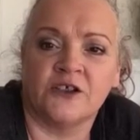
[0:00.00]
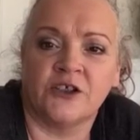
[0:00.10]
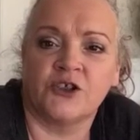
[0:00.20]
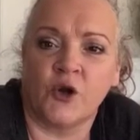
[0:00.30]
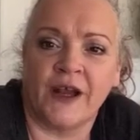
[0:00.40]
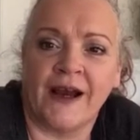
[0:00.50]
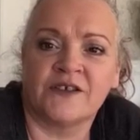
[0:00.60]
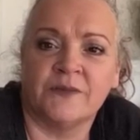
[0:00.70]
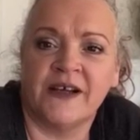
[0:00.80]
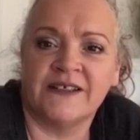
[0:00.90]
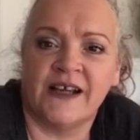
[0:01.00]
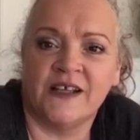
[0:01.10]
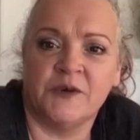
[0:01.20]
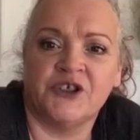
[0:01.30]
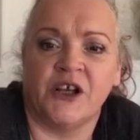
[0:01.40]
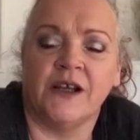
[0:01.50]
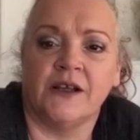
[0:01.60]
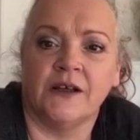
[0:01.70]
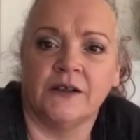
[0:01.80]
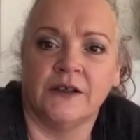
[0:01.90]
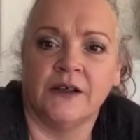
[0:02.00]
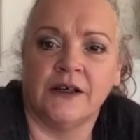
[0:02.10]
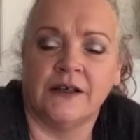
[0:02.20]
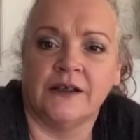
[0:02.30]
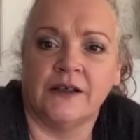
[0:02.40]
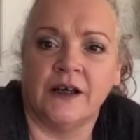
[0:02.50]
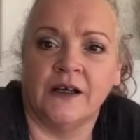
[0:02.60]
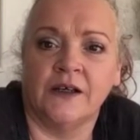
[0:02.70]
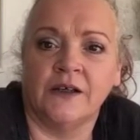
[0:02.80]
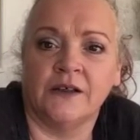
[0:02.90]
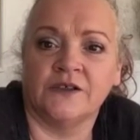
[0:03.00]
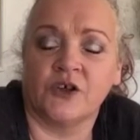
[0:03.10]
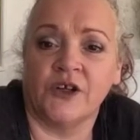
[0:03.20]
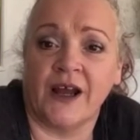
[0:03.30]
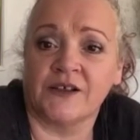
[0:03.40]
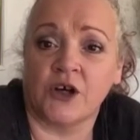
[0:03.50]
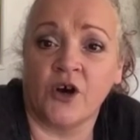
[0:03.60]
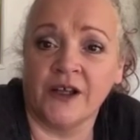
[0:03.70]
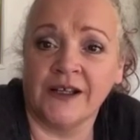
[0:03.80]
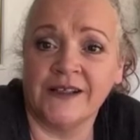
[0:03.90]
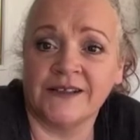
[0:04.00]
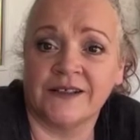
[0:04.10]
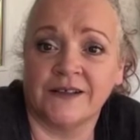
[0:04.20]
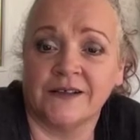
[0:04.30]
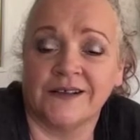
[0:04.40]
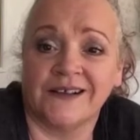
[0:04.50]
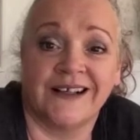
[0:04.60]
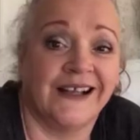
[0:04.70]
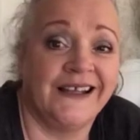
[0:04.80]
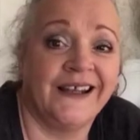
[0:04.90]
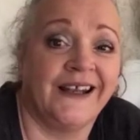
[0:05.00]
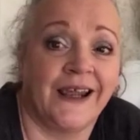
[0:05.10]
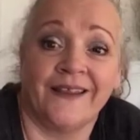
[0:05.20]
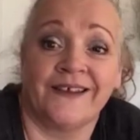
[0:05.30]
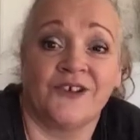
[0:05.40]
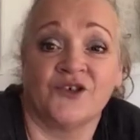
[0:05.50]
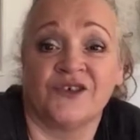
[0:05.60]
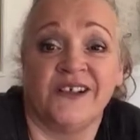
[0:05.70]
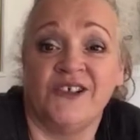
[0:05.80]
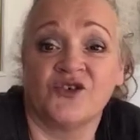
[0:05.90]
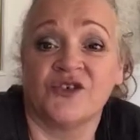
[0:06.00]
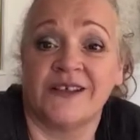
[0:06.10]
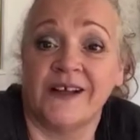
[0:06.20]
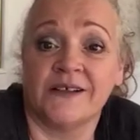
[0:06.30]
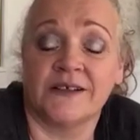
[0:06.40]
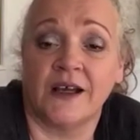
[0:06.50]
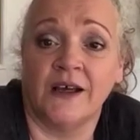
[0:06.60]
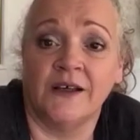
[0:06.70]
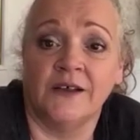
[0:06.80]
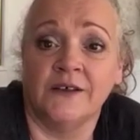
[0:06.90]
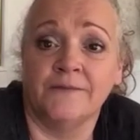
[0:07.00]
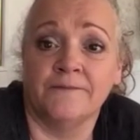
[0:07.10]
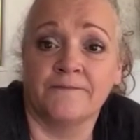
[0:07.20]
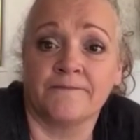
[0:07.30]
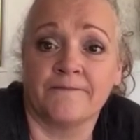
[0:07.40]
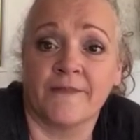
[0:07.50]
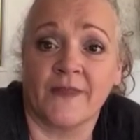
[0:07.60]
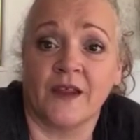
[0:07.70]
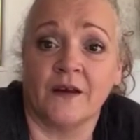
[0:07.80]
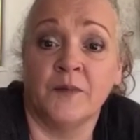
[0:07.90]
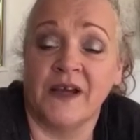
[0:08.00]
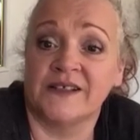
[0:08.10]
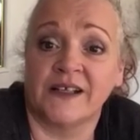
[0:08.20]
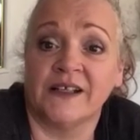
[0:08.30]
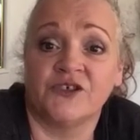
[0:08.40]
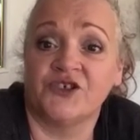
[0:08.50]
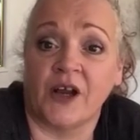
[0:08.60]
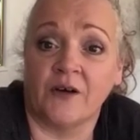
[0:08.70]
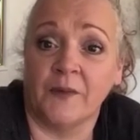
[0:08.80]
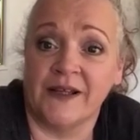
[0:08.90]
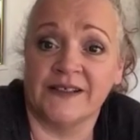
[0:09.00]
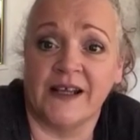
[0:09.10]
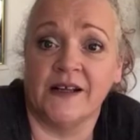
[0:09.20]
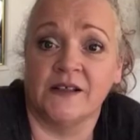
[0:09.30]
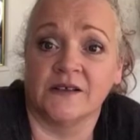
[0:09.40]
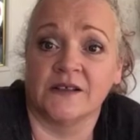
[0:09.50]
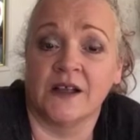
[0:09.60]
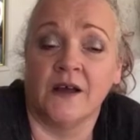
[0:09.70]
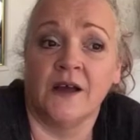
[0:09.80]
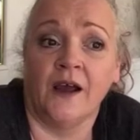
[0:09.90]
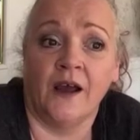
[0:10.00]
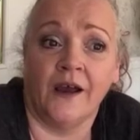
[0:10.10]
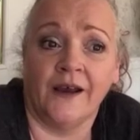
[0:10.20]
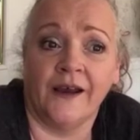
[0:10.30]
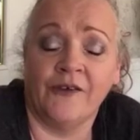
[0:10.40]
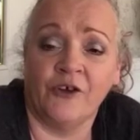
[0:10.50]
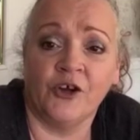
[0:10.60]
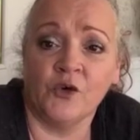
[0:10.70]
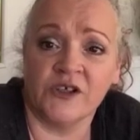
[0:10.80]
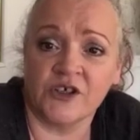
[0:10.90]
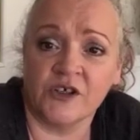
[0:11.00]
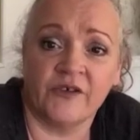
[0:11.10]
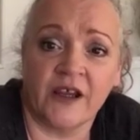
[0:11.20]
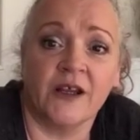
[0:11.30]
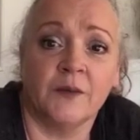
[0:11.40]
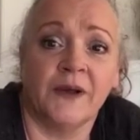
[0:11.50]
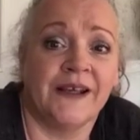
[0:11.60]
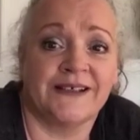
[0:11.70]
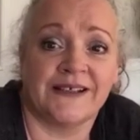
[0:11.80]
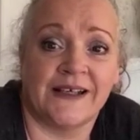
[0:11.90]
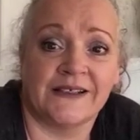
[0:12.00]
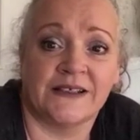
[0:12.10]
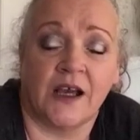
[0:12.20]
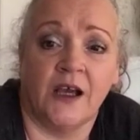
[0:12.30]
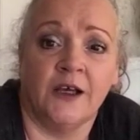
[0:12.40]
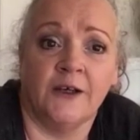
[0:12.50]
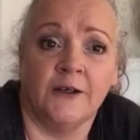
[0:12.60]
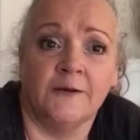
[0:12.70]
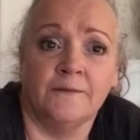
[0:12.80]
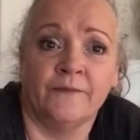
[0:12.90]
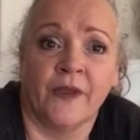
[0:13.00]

showing you how to maintain your machine, showing you how to oil it, clean it, get the dust, de-dust it, and basically just general maintenance. If you do this on a regular basis, you're